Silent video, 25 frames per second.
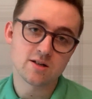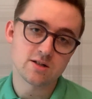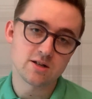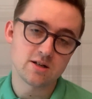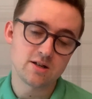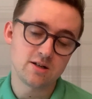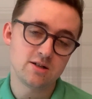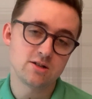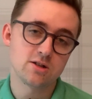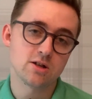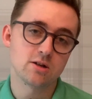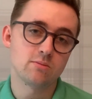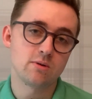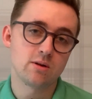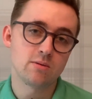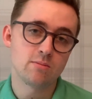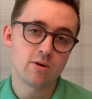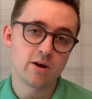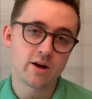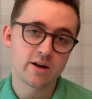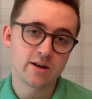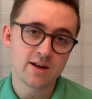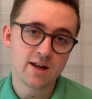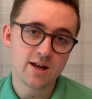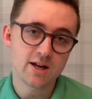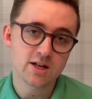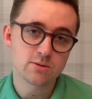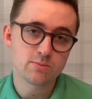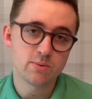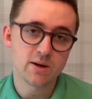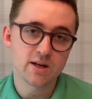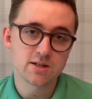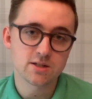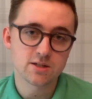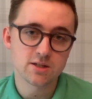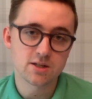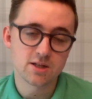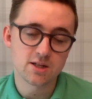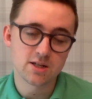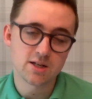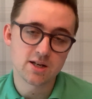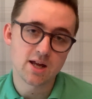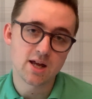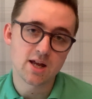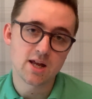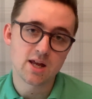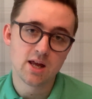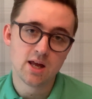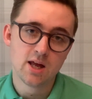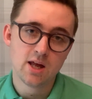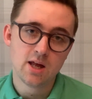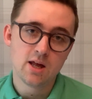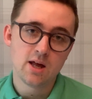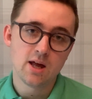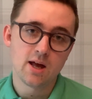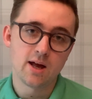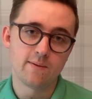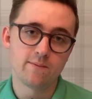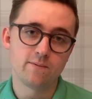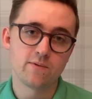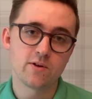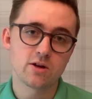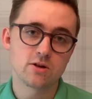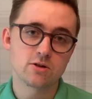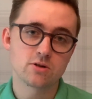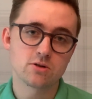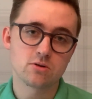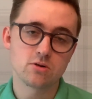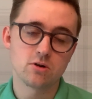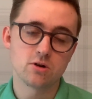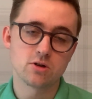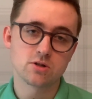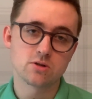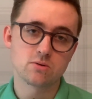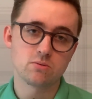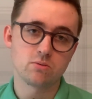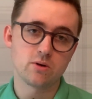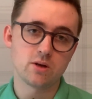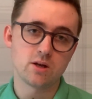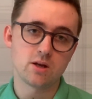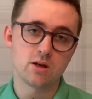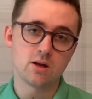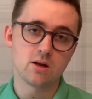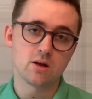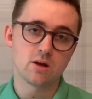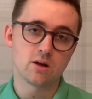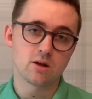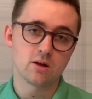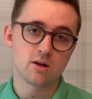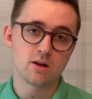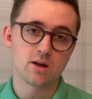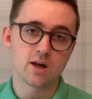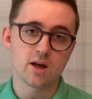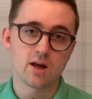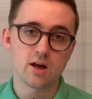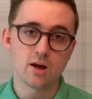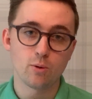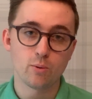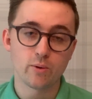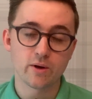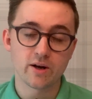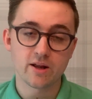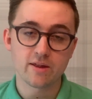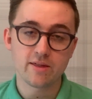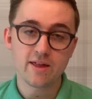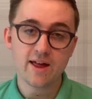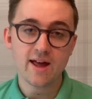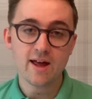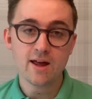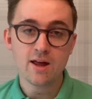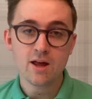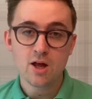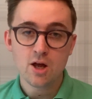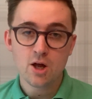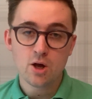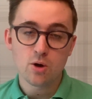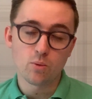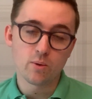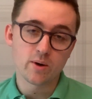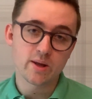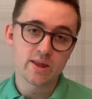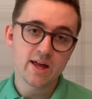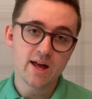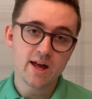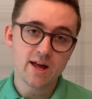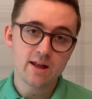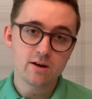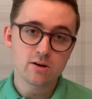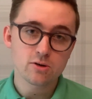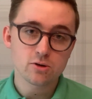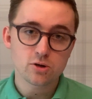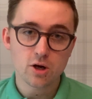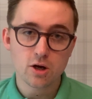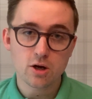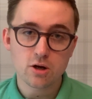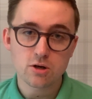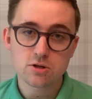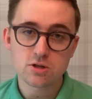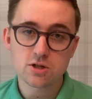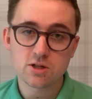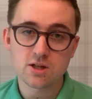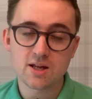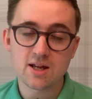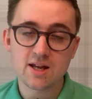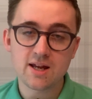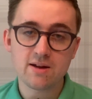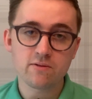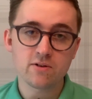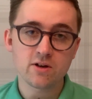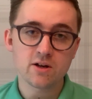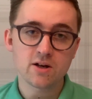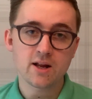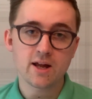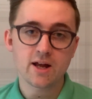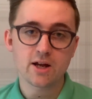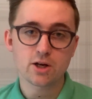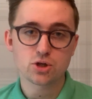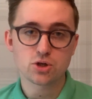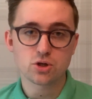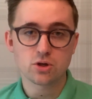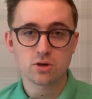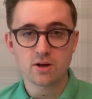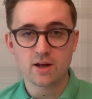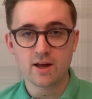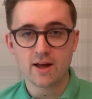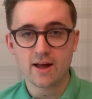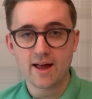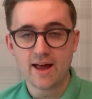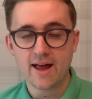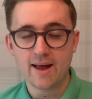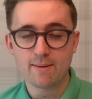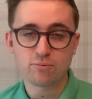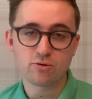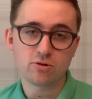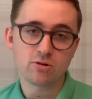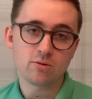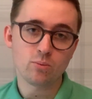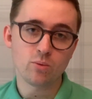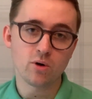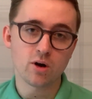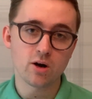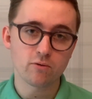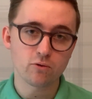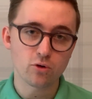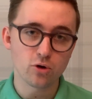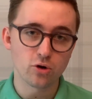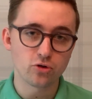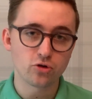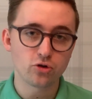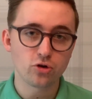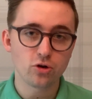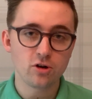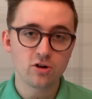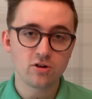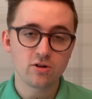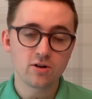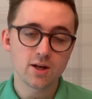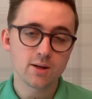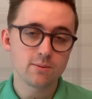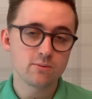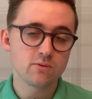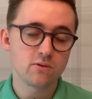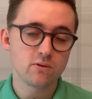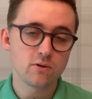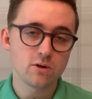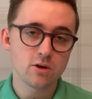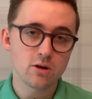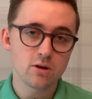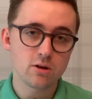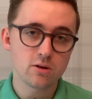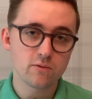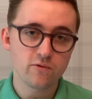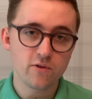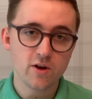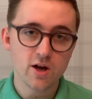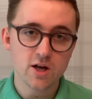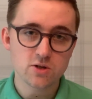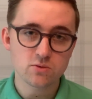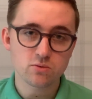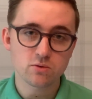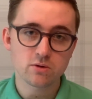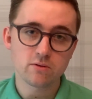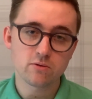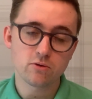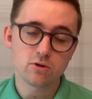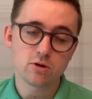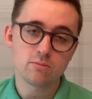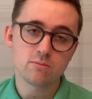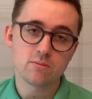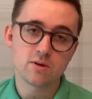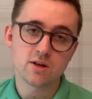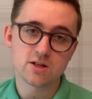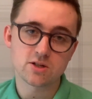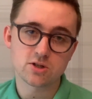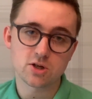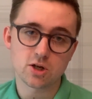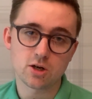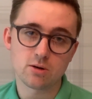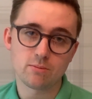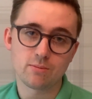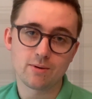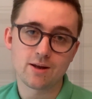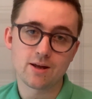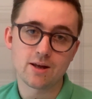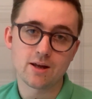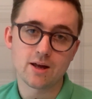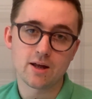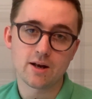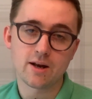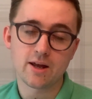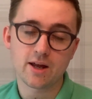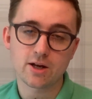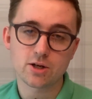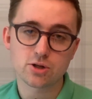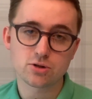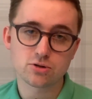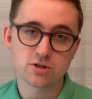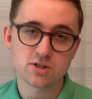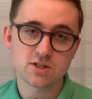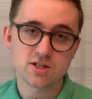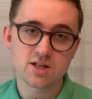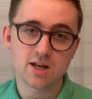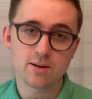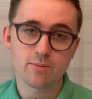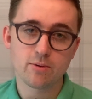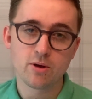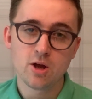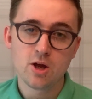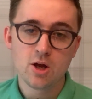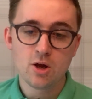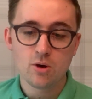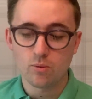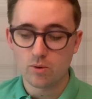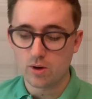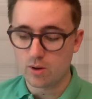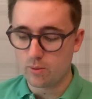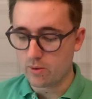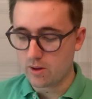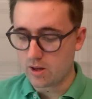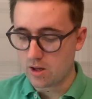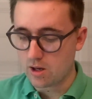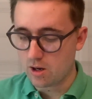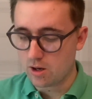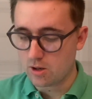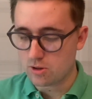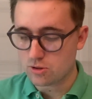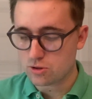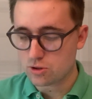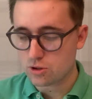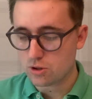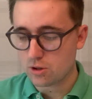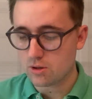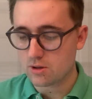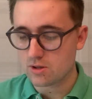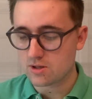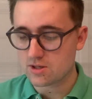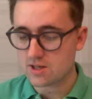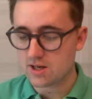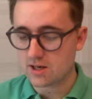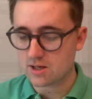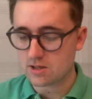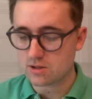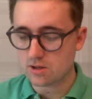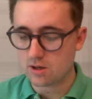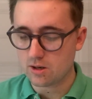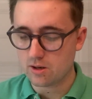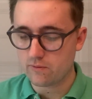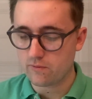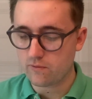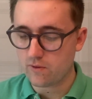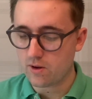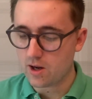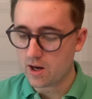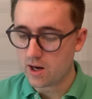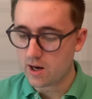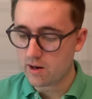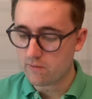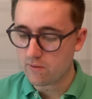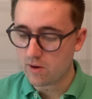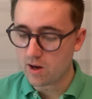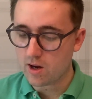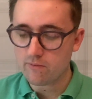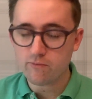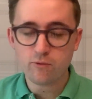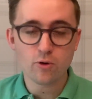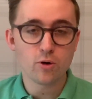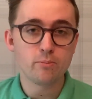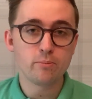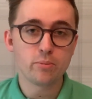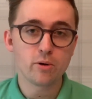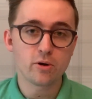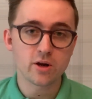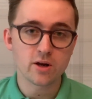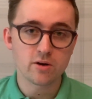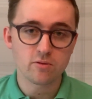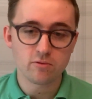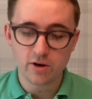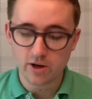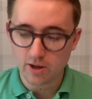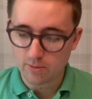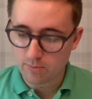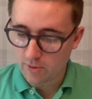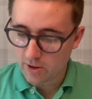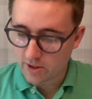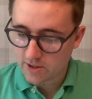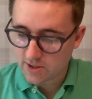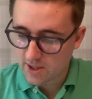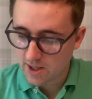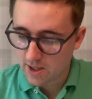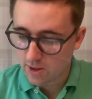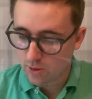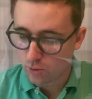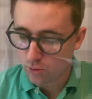he's going to be my next best of the day. And fingers crossed we can get a winner there. We then go to the evening action at Epsom, where I've got two tips for you. The first one of them is going to be an extra tip, where we go to the 6.05. I thought Bonnyrigg might take